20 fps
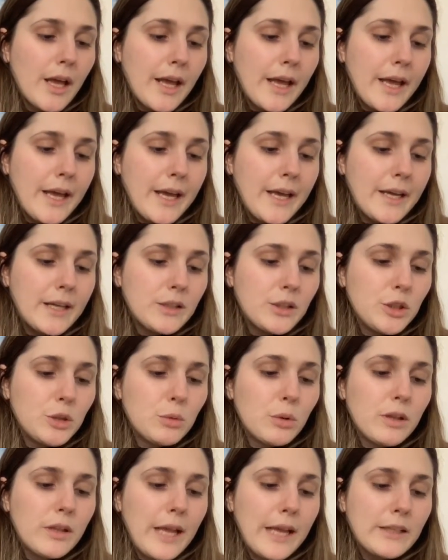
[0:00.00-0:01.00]
and you
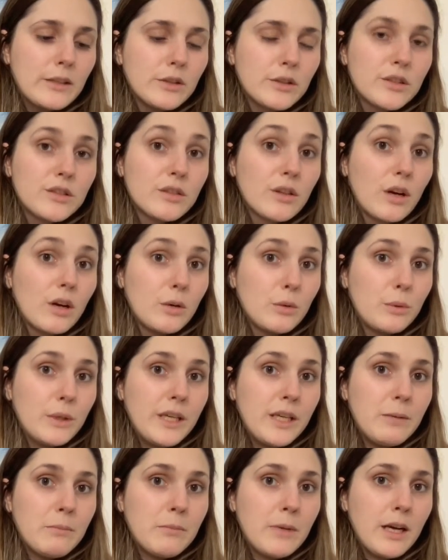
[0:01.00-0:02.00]
would like to start
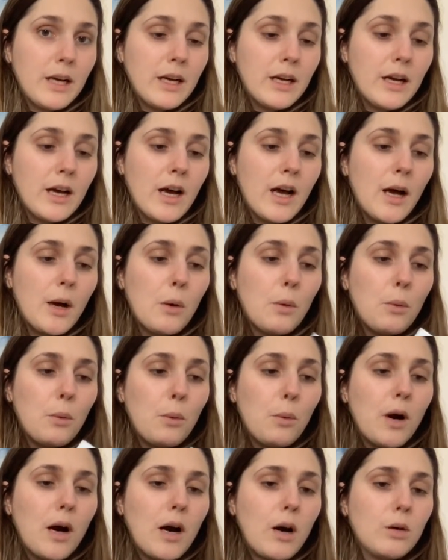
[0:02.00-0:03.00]
reading manga,
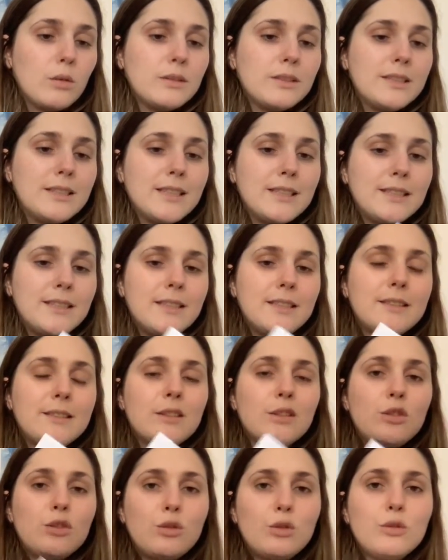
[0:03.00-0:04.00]
wow, this is
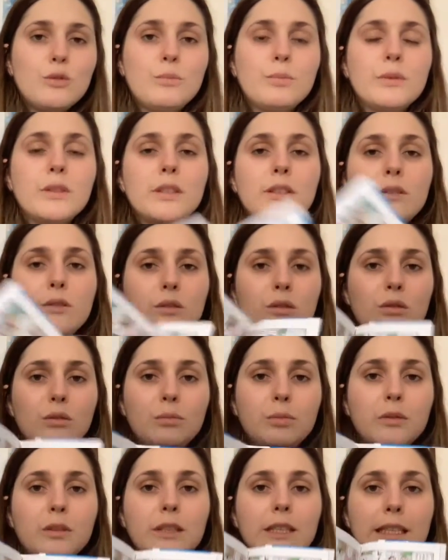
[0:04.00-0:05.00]
super
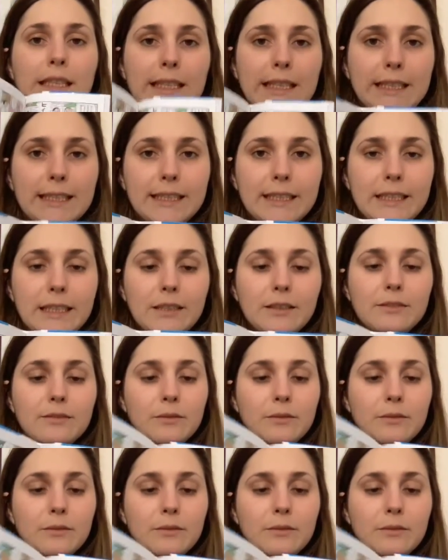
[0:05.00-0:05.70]
easy,